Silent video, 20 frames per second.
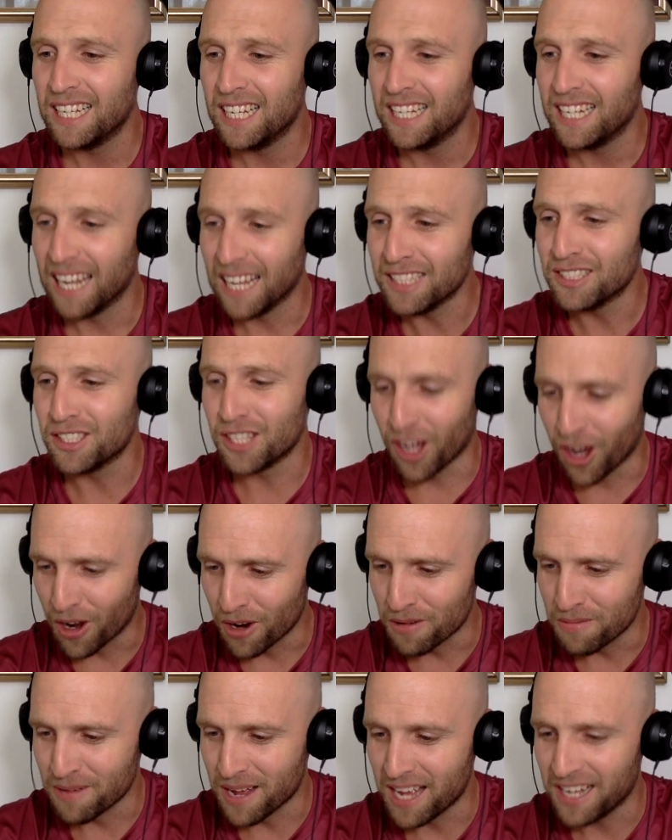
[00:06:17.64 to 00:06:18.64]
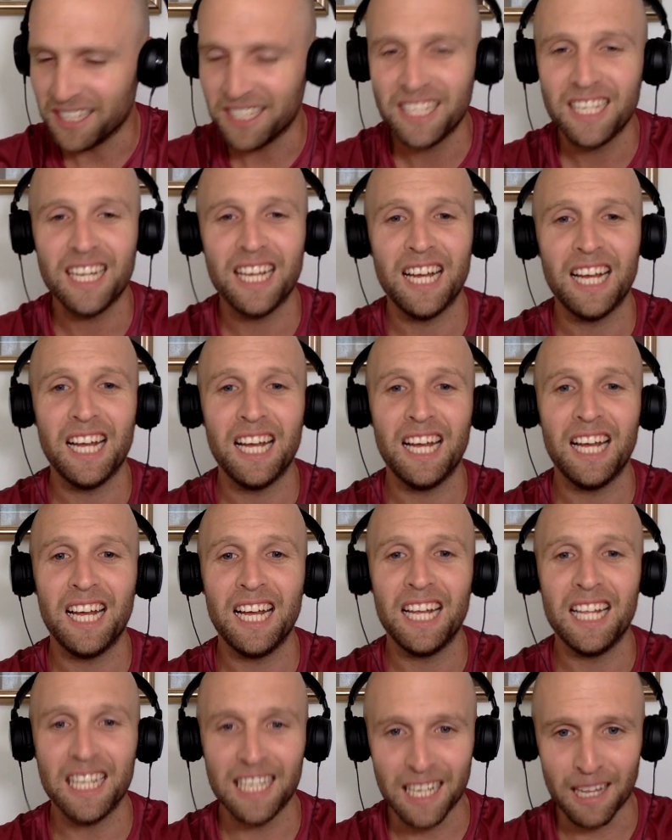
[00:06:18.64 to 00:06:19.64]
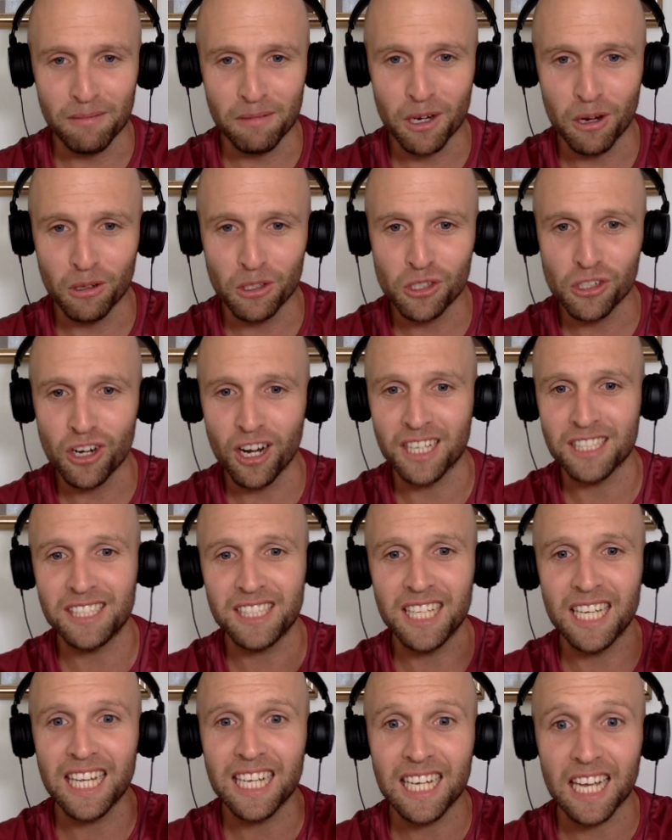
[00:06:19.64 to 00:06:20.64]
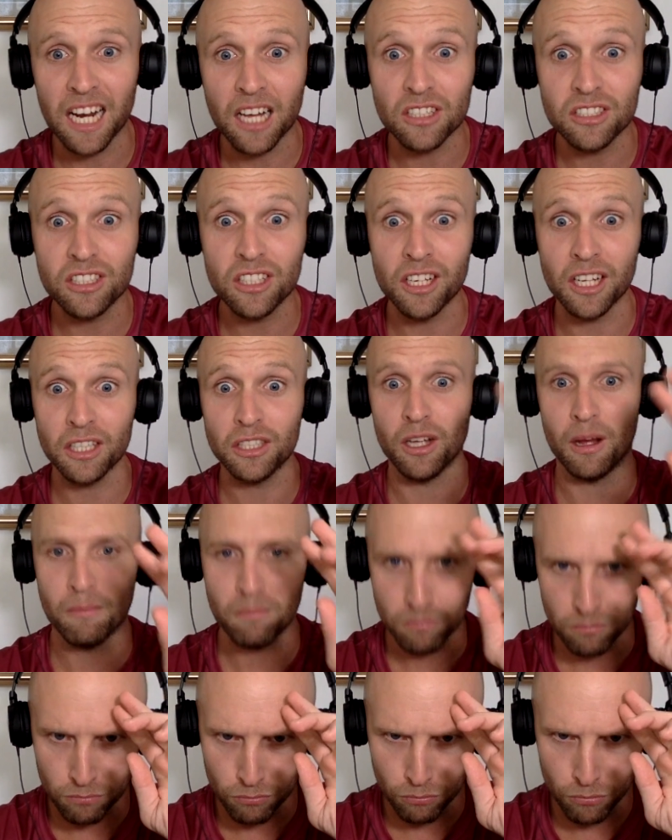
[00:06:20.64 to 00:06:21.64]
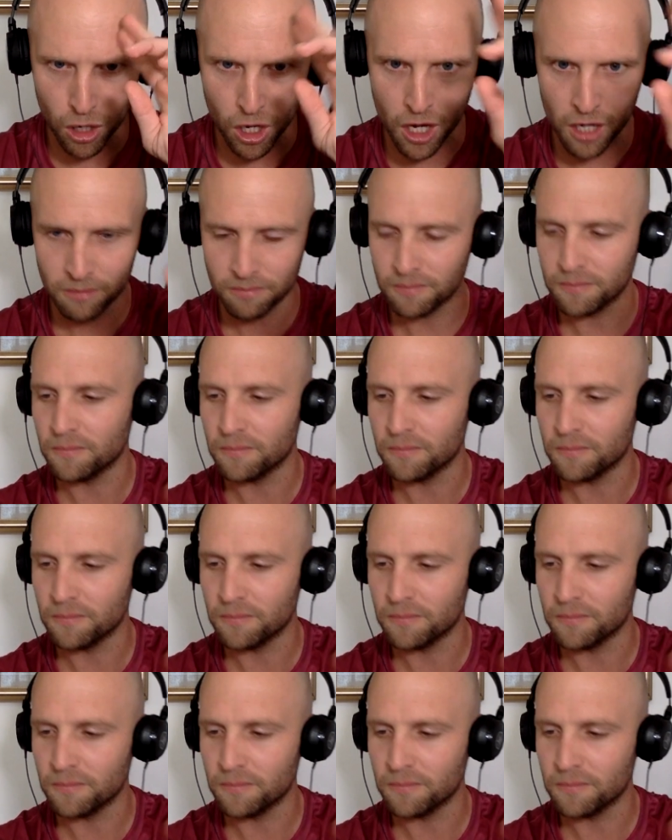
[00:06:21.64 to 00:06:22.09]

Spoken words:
Let's go, man. Let me know what you guys think, and I'll see you next time. Bye.